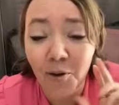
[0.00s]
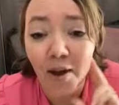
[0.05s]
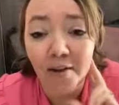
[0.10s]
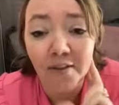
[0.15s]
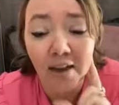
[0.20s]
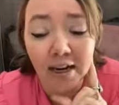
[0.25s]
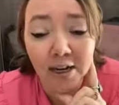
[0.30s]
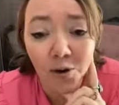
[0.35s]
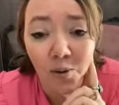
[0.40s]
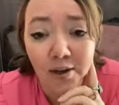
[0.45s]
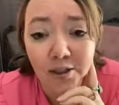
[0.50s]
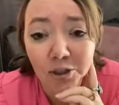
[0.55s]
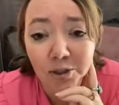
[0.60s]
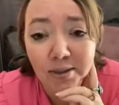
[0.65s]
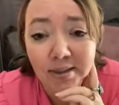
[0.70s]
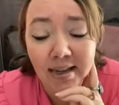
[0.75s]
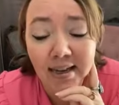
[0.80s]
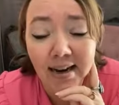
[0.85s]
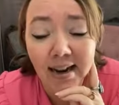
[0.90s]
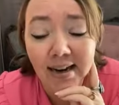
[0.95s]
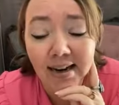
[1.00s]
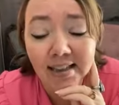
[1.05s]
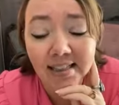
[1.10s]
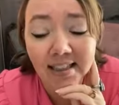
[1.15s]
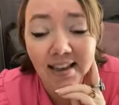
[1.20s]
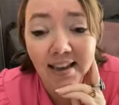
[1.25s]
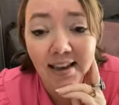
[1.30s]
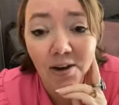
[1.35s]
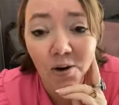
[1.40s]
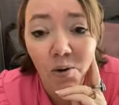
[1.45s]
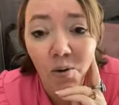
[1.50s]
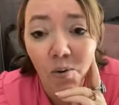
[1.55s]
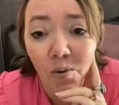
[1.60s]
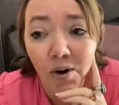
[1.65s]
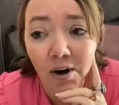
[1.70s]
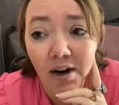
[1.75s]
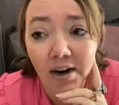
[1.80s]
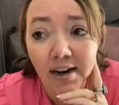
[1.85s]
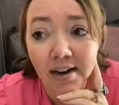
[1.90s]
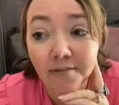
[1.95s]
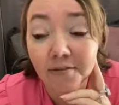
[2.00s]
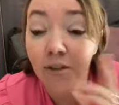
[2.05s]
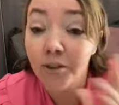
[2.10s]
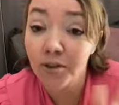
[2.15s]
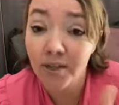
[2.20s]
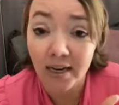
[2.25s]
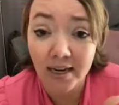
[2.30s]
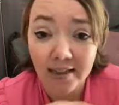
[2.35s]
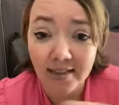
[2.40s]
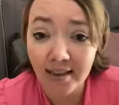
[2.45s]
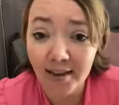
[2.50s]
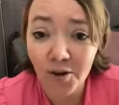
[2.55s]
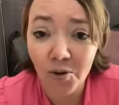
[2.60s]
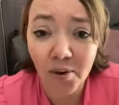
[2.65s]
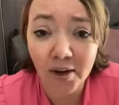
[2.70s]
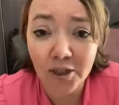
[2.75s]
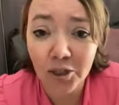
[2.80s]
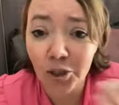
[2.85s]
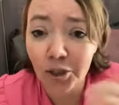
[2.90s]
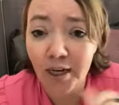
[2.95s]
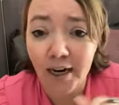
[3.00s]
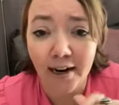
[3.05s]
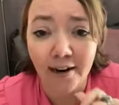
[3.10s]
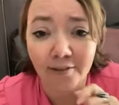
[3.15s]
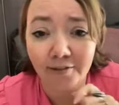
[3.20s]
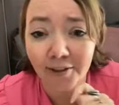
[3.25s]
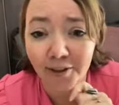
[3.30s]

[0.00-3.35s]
if you have any questions on anything, or if there's anything you wanna share,